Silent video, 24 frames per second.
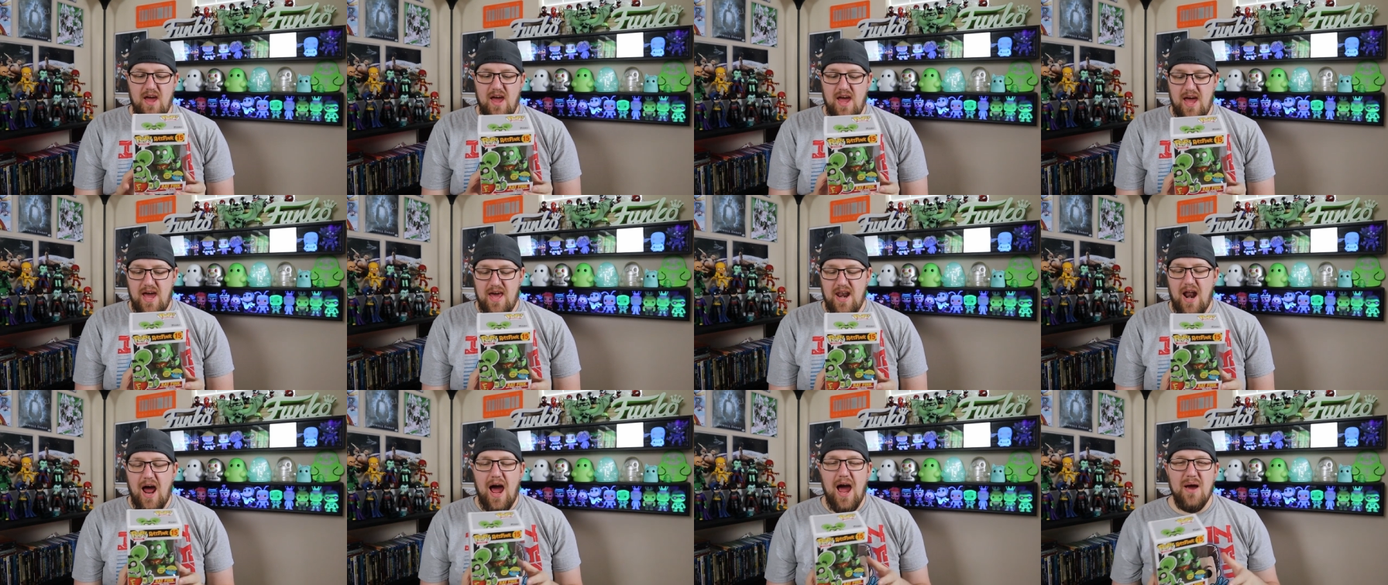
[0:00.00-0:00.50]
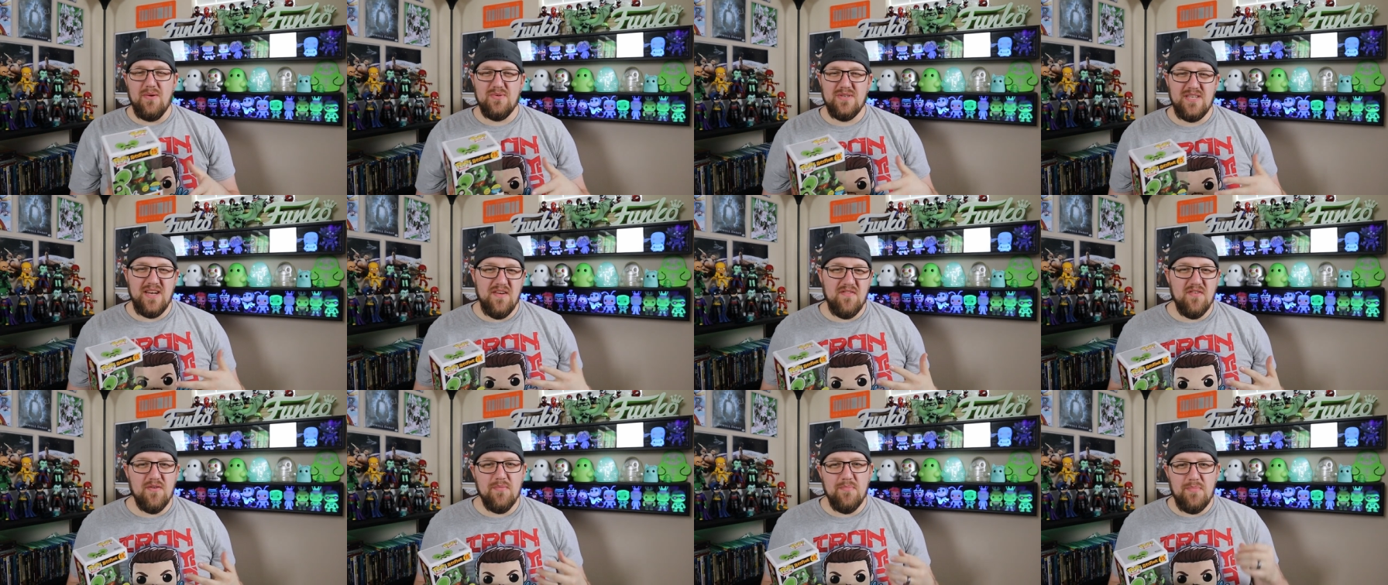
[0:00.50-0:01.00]
And I was
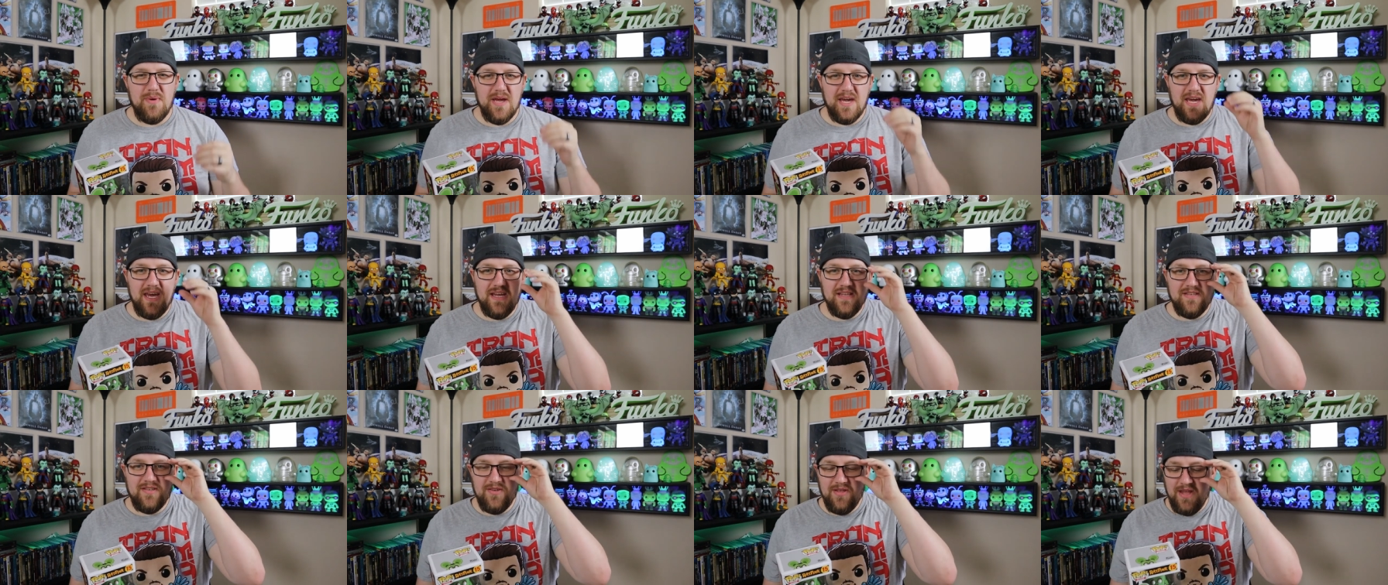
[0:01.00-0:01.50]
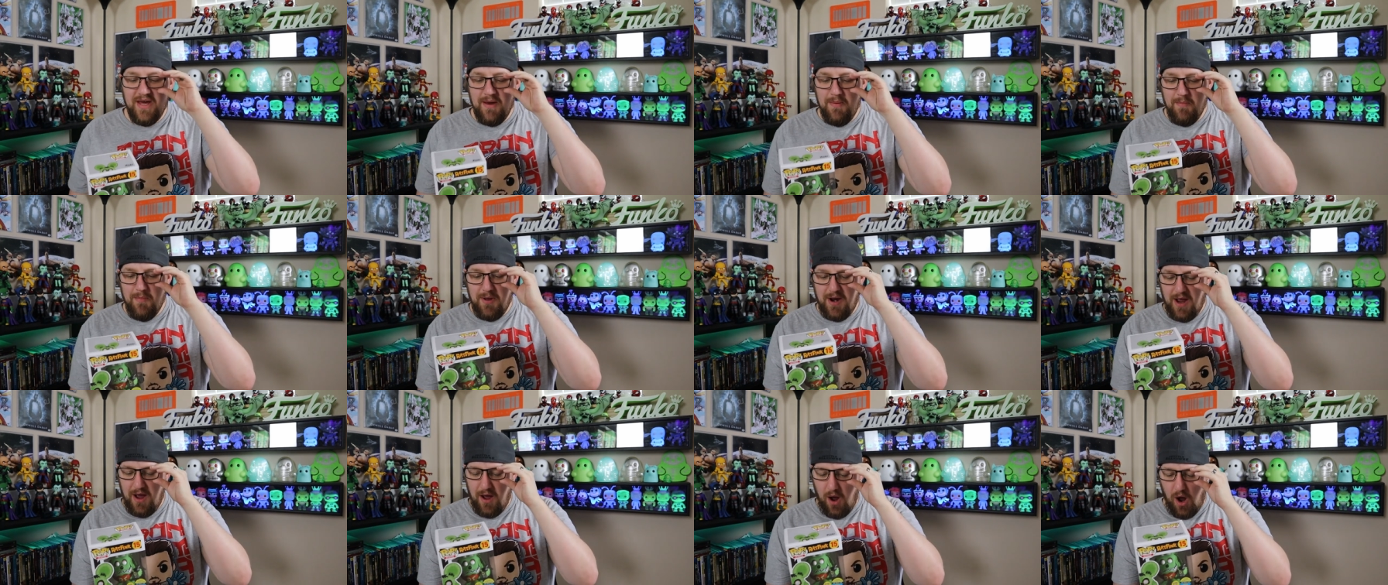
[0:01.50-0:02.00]
never big into them,
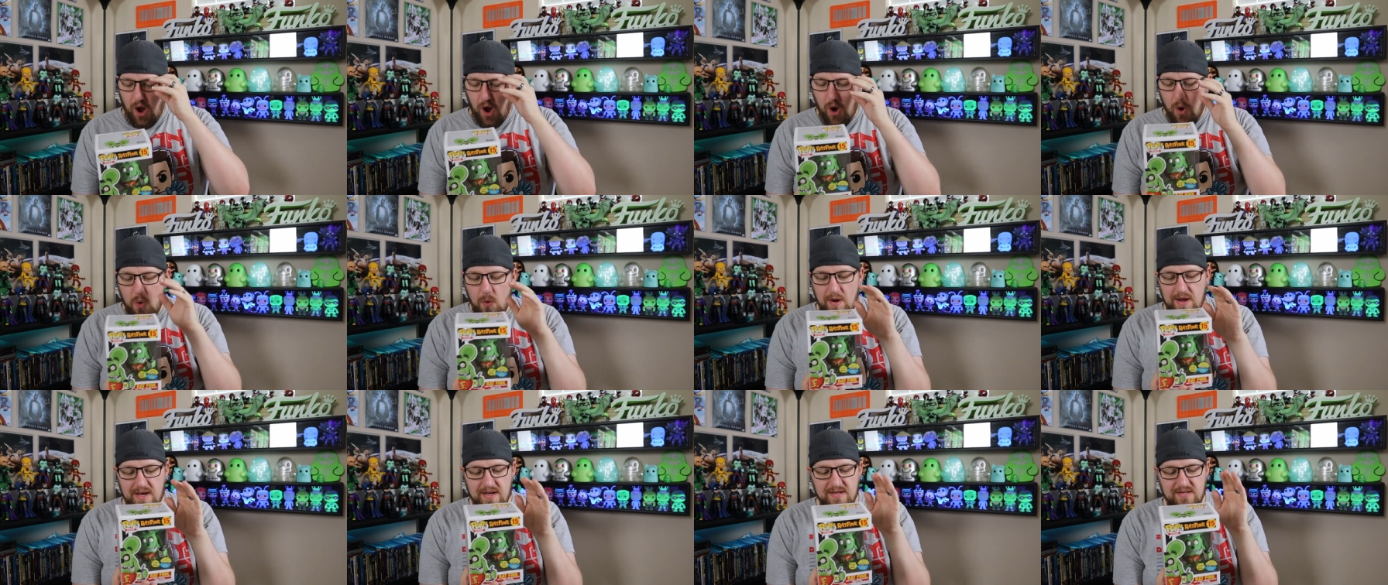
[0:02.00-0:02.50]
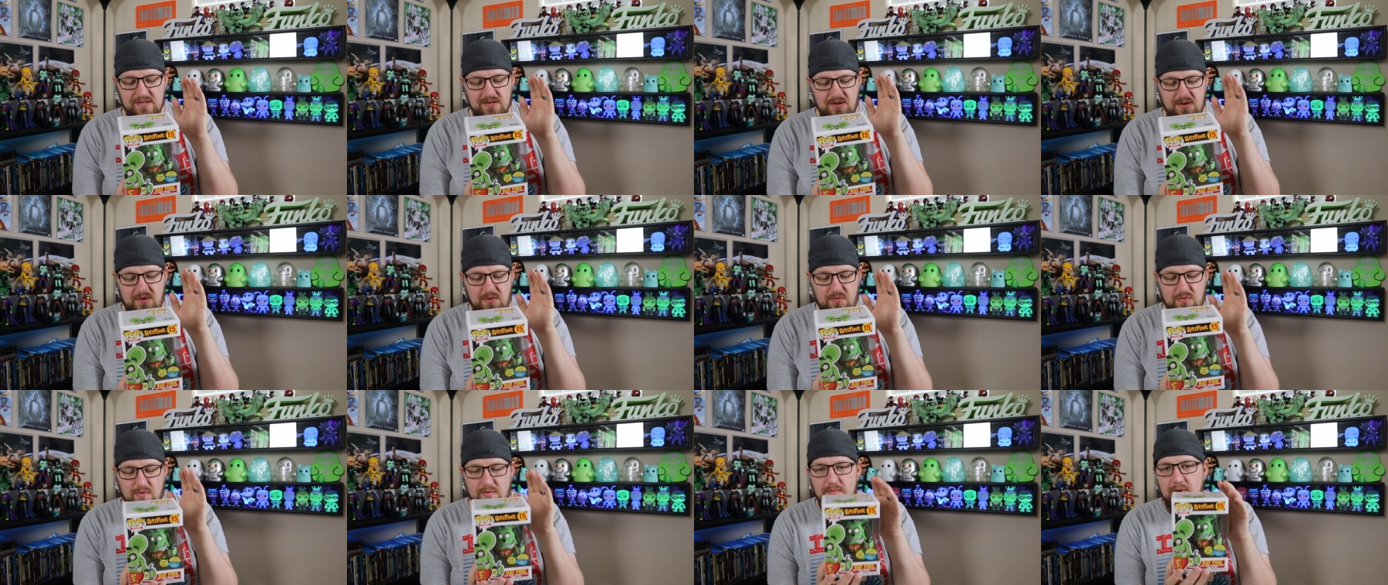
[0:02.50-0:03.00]
but I always
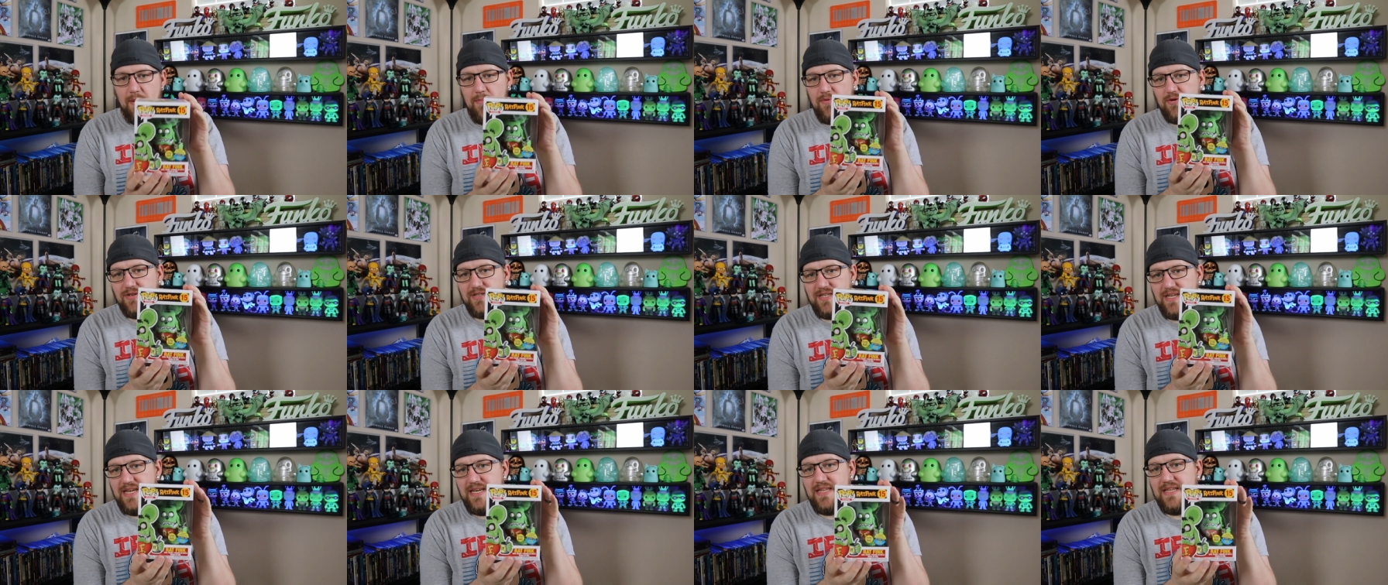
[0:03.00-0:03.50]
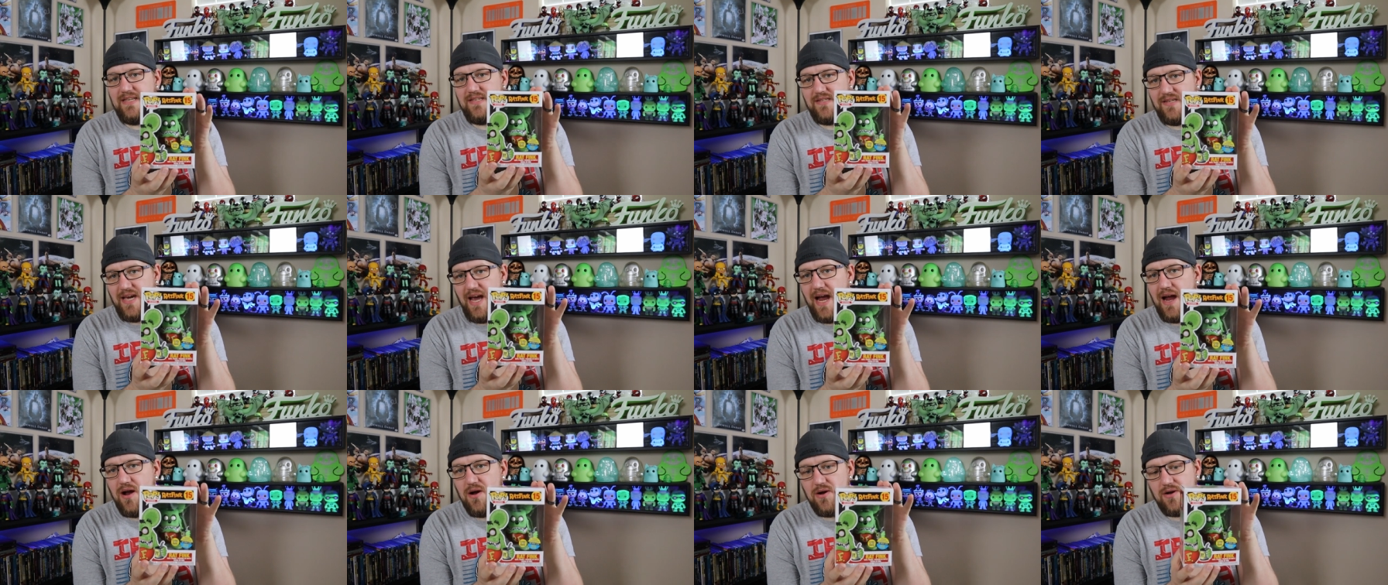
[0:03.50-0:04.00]
remember seeing this
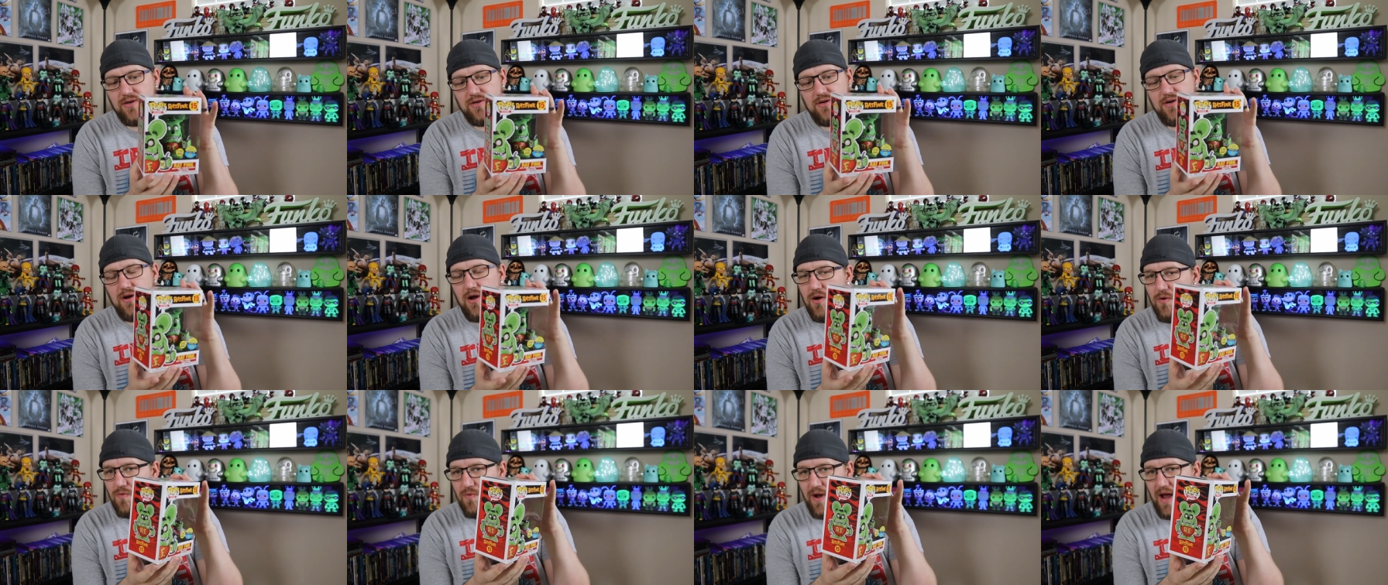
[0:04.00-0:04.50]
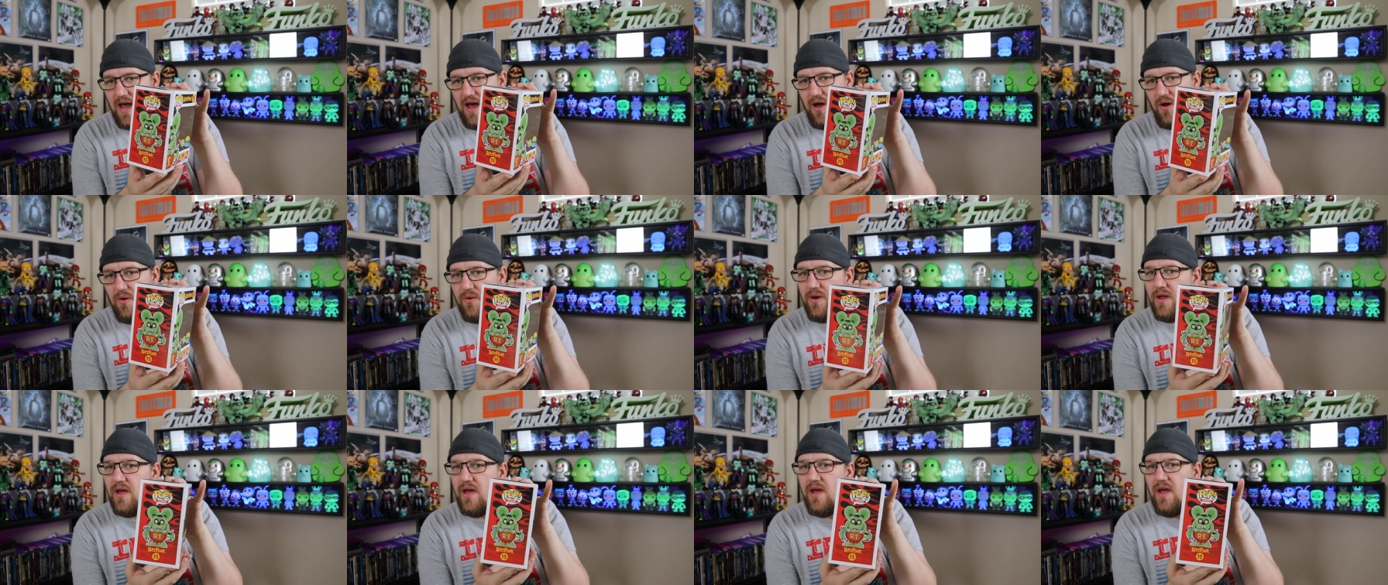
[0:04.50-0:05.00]
character
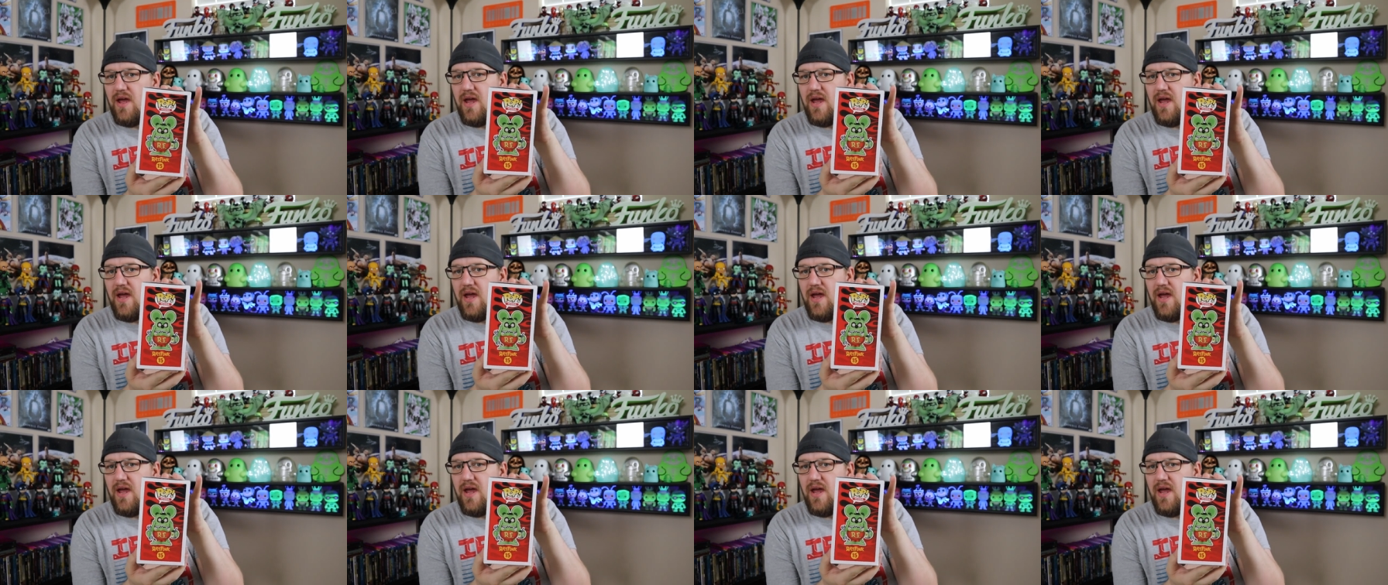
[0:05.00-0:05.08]
around.